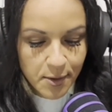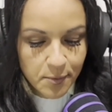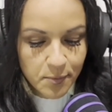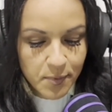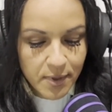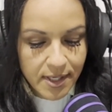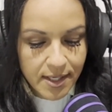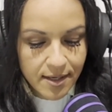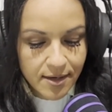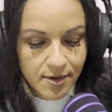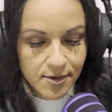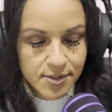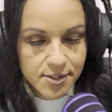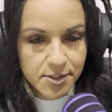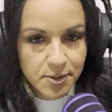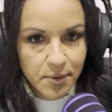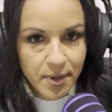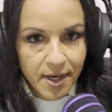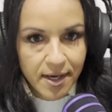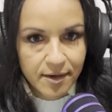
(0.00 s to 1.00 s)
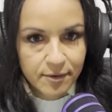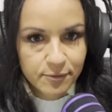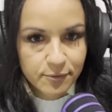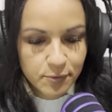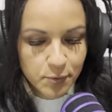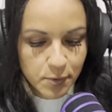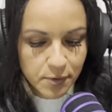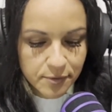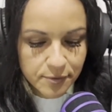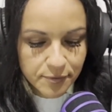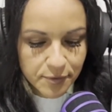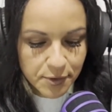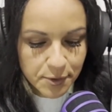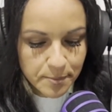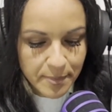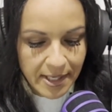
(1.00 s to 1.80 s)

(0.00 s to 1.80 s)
We also have 4 fur